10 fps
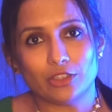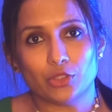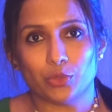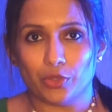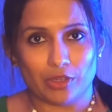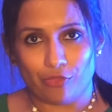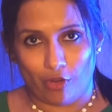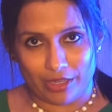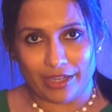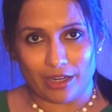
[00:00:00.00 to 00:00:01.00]
to your
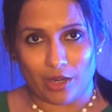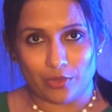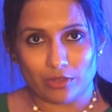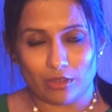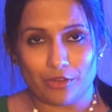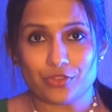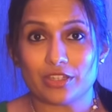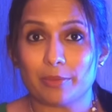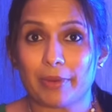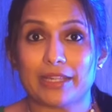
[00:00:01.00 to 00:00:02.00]
foreign account often
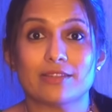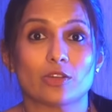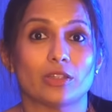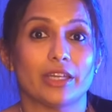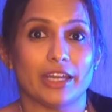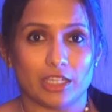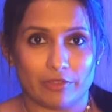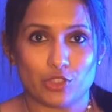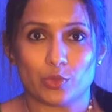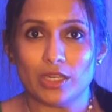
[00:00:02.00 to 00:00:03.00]
depends on the
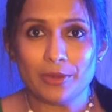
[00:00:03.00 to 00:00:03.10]
individual